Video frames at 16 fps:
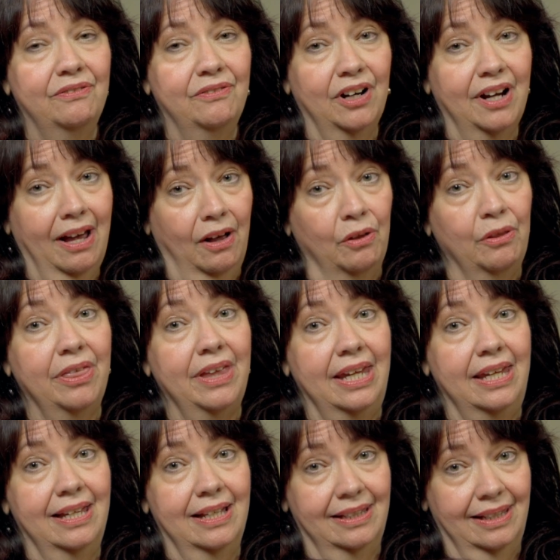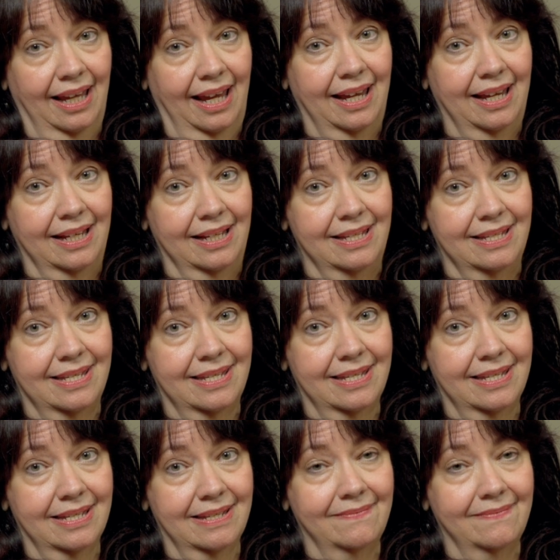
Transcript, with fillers: for healthy legs.